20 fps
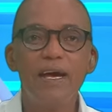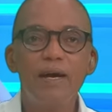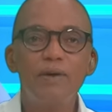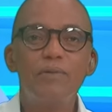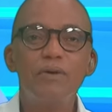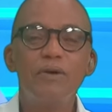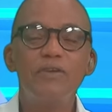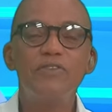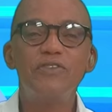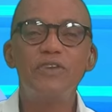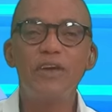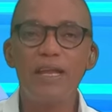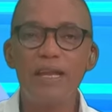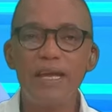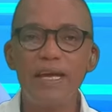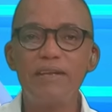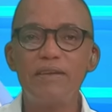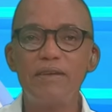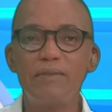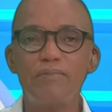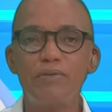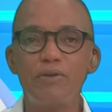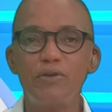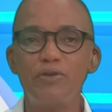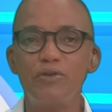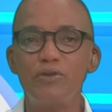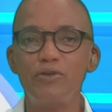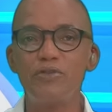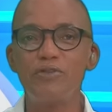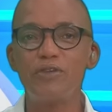which uh, later
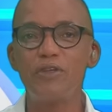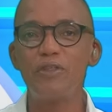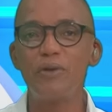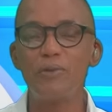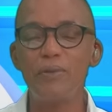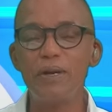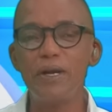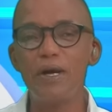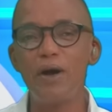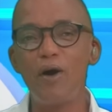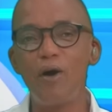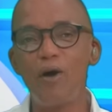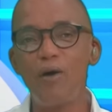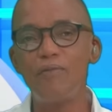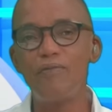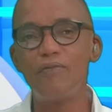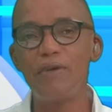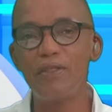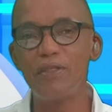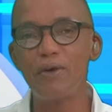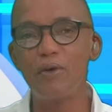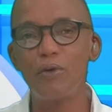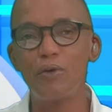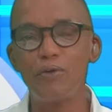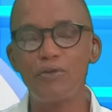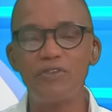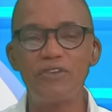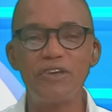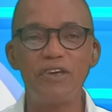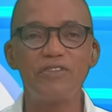produced uh, the winner of uh, the
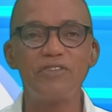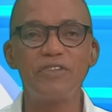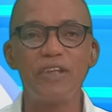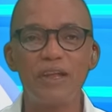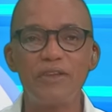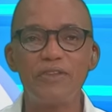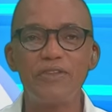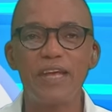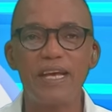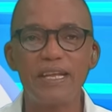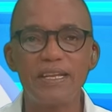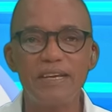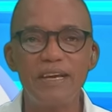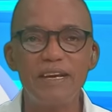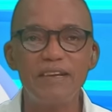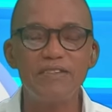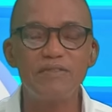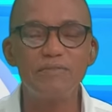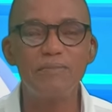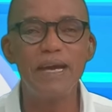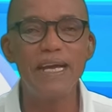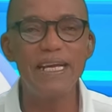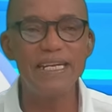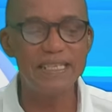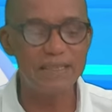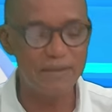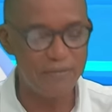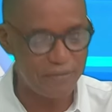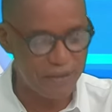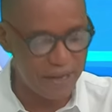horse Chestnut, that is main
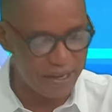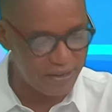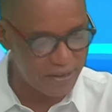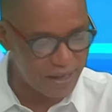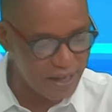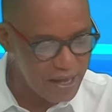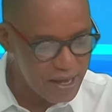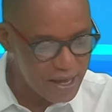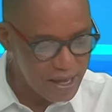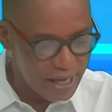defender,